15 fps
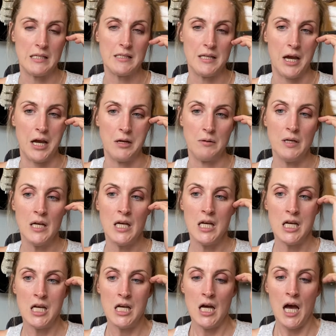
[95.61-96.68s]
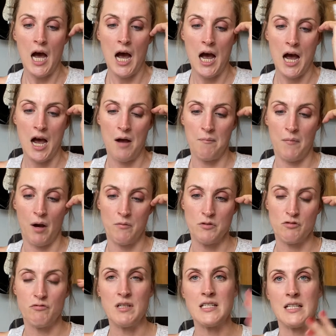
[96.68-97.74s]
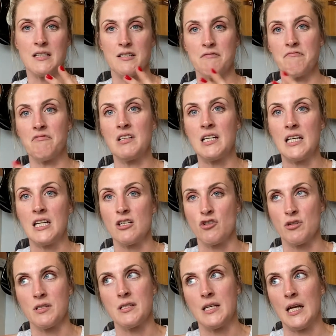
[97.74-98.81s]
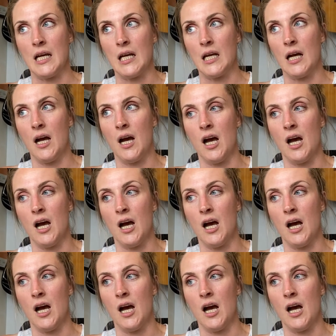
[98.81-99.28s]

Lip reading: So I was reading some really interesting